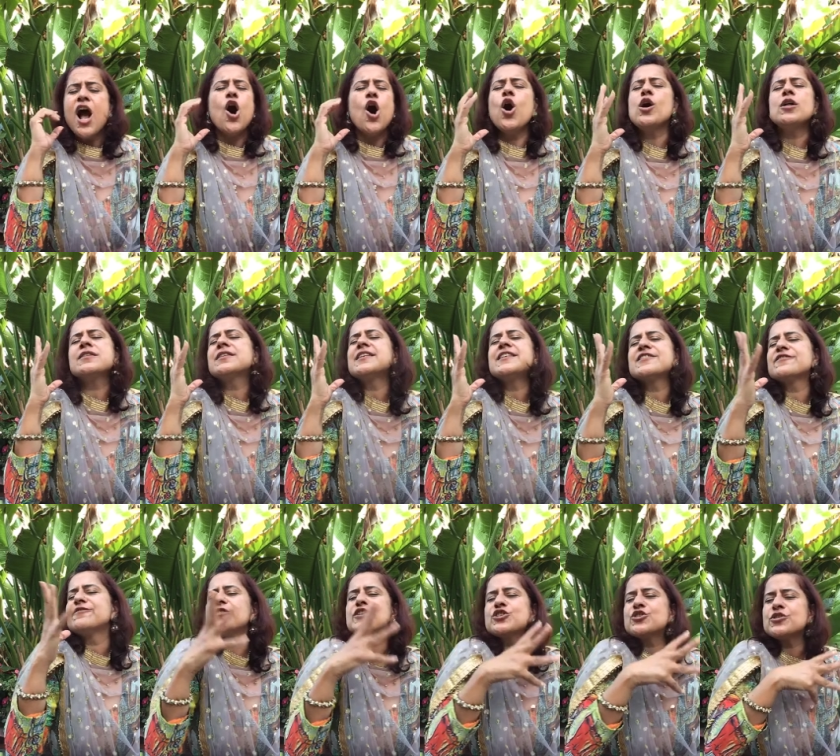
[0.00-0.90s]
all these
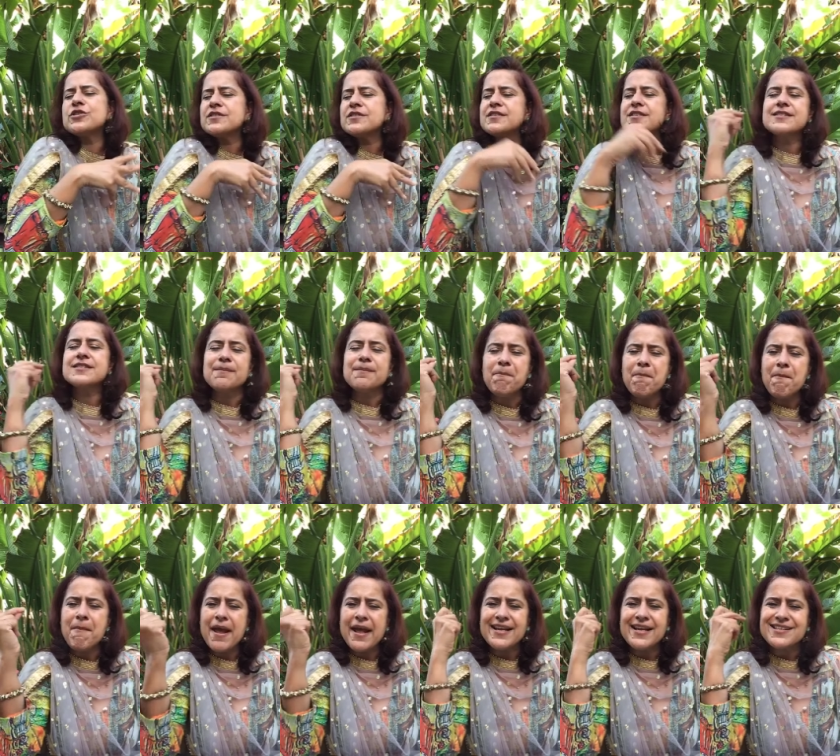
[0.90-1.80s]
visions. It's
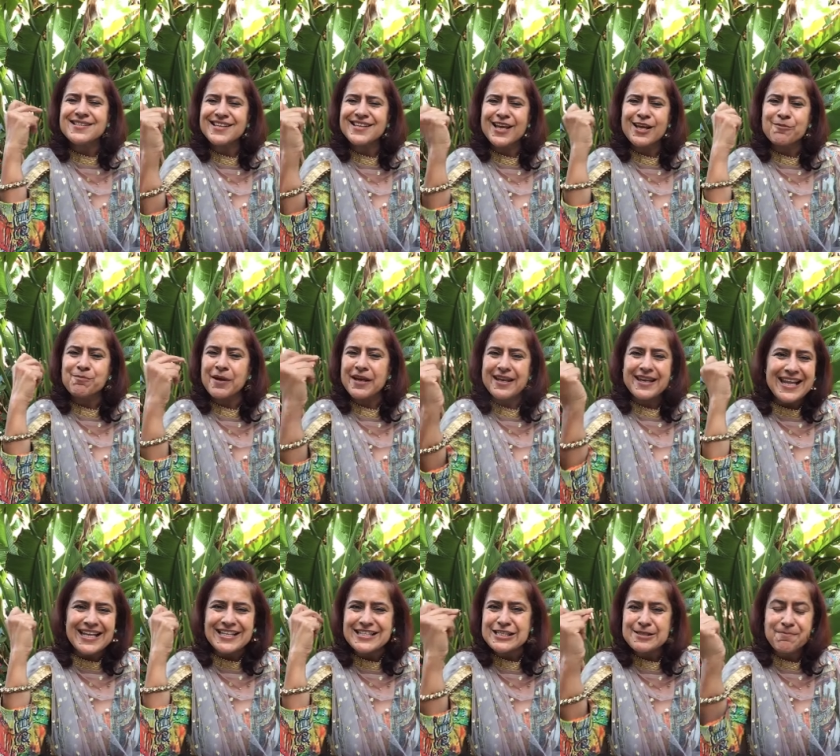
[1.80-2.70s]
amazing, but
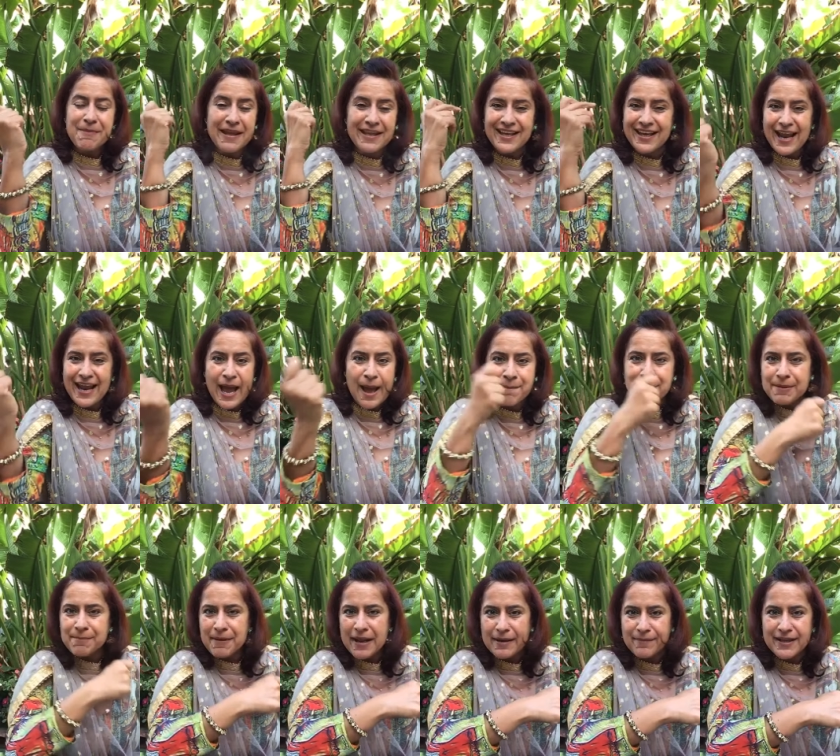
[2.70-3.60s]
let's make it happen,
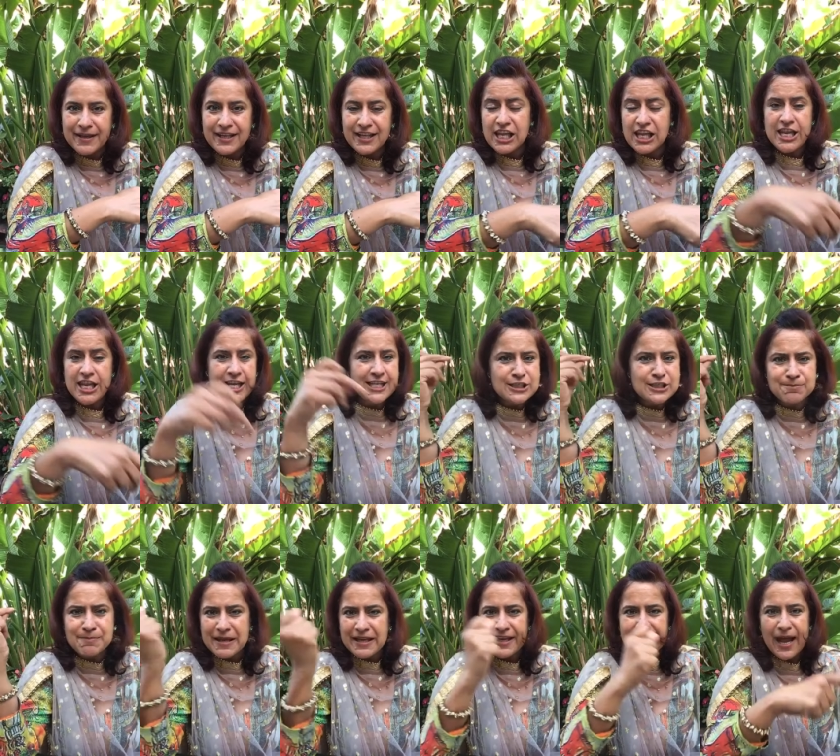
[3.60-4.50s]
baby. Let's
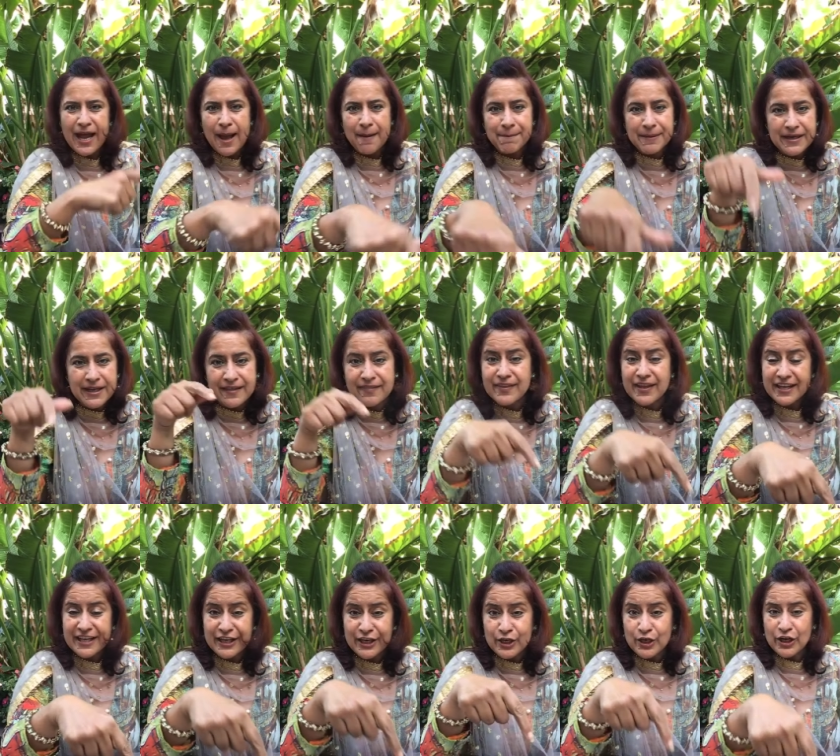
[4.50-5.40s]
make it happen in the
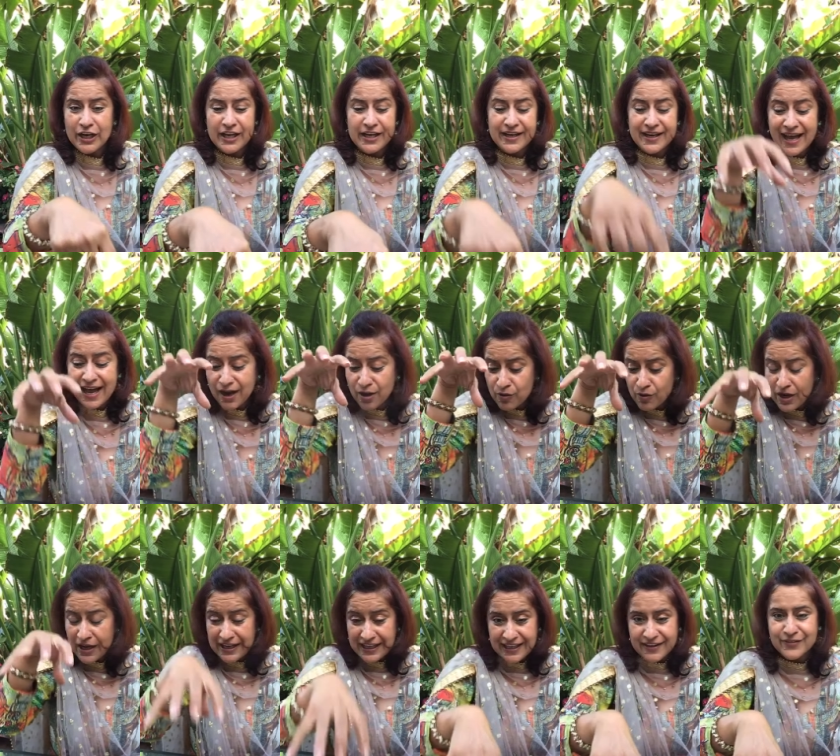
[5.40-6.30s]
here and now,
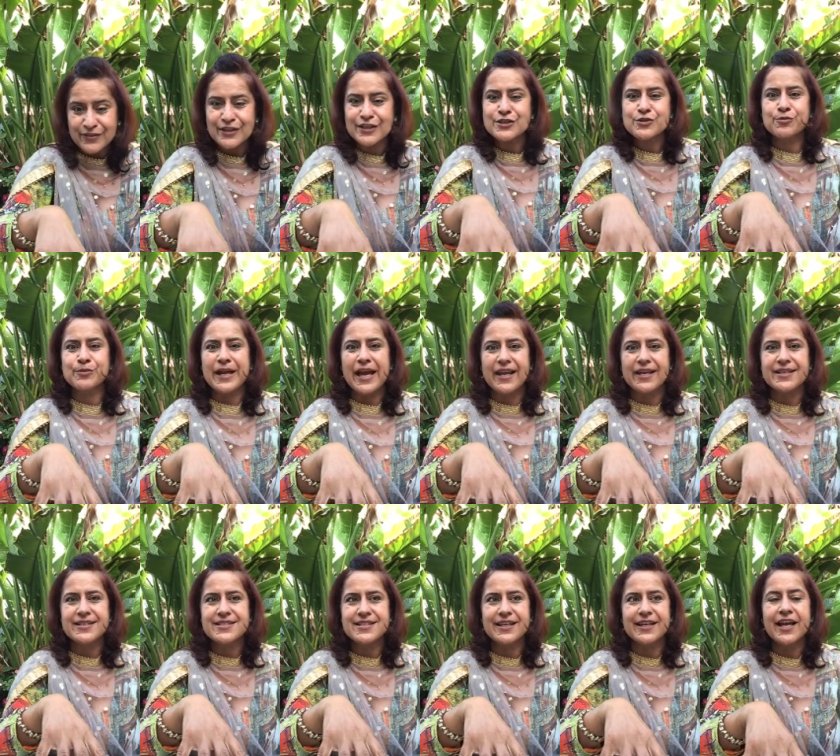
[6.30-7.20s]
in this
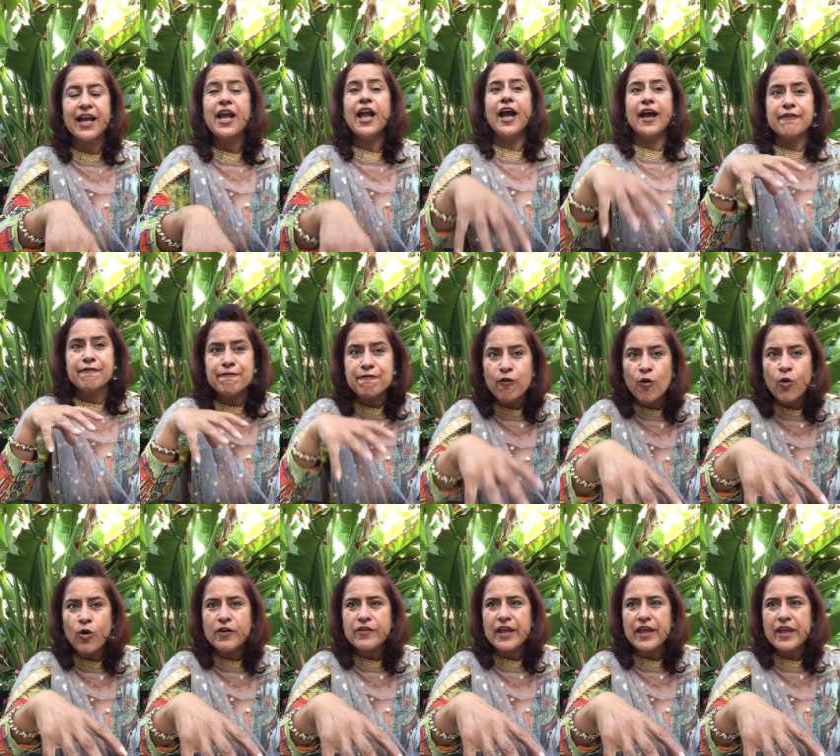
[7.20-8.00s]
reality. And for